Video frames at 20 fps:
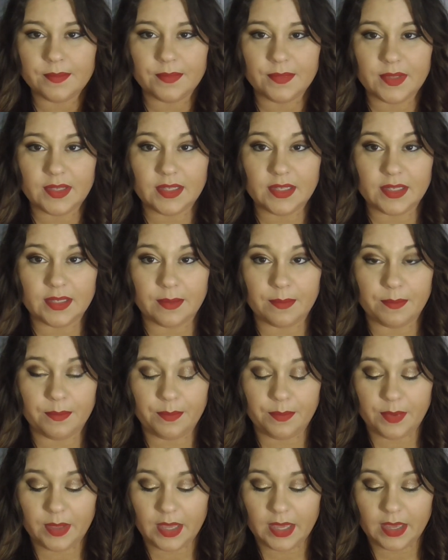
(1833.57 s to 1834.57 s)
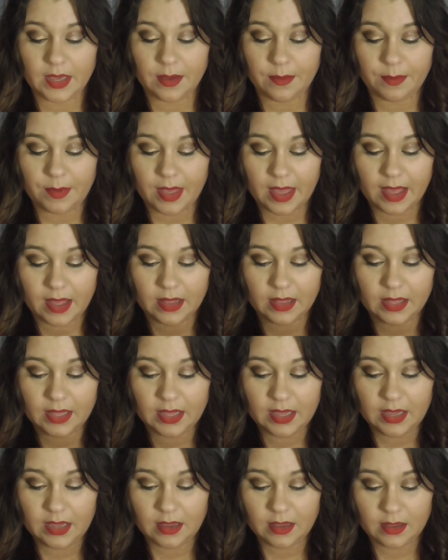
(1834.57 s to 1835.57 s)
This is a big
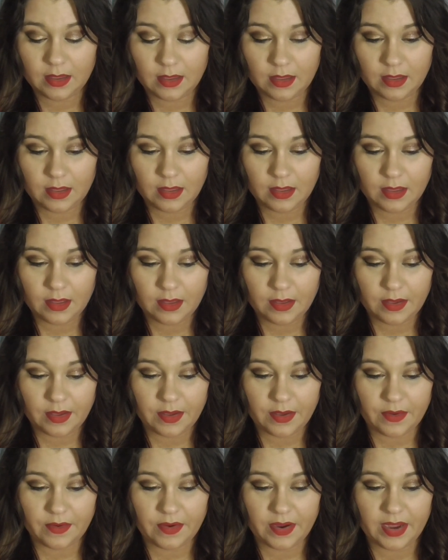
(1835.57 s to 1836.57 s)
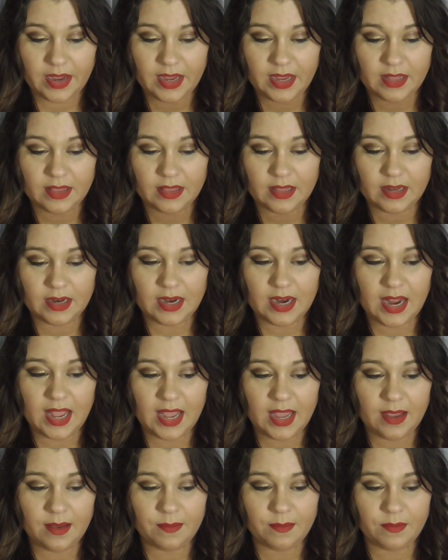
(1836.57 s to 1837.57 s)
palette. Alright, and the
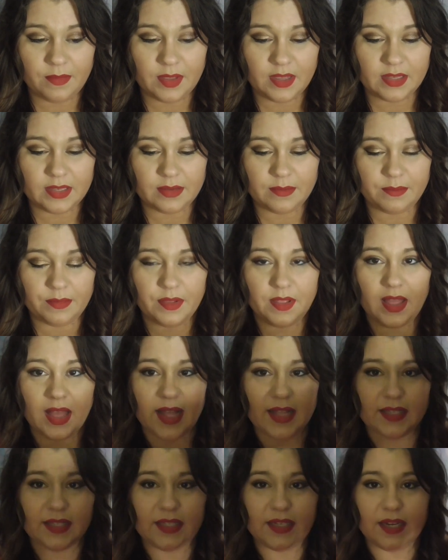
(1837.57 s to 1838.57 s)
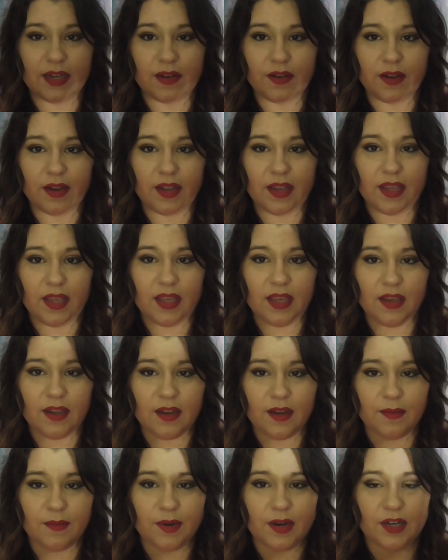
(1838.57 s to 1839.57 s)
name is in plastic right
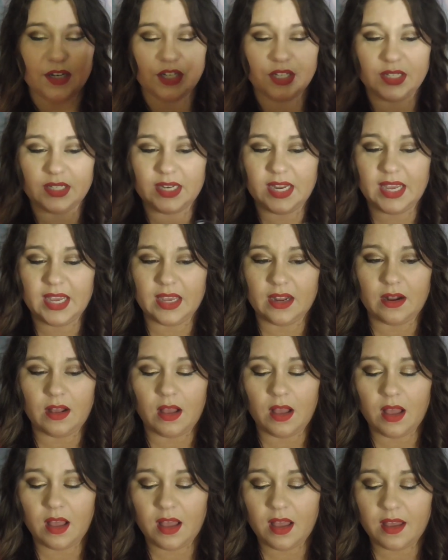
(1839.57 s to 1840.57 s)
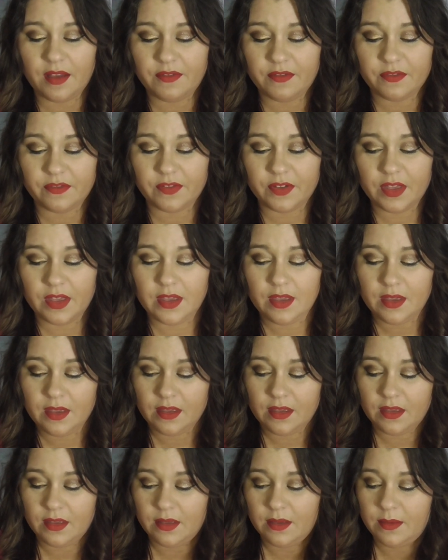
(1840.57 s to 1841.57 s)
here. I'm going to just take it off
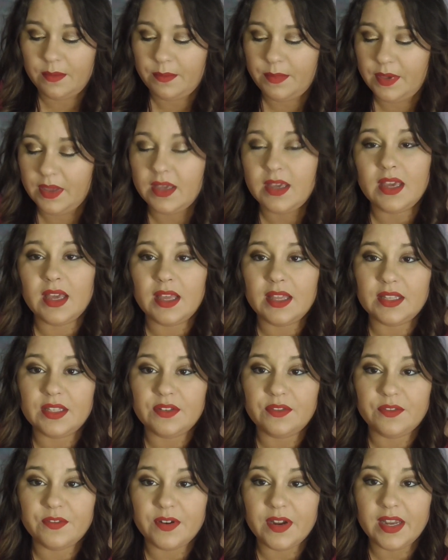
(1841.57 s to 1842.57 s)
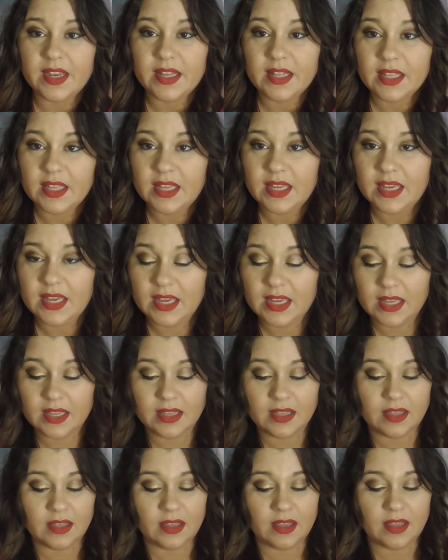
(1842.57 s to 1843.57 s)
because, frankly,
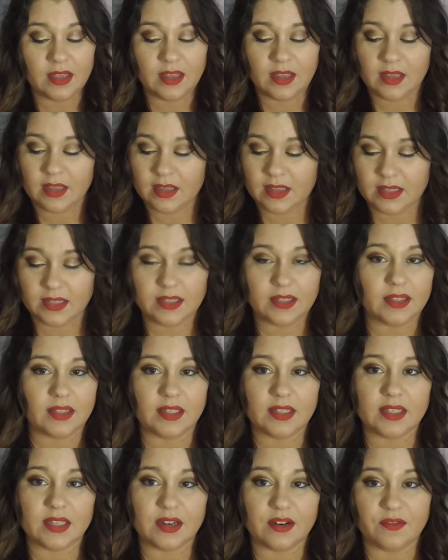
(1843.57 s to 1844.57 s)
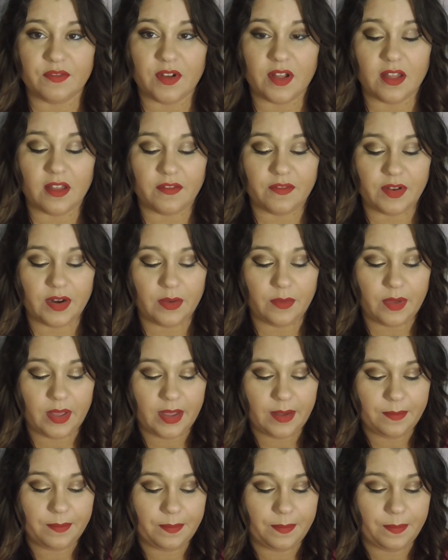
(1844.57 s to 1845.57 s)
it's going to fall off anyway.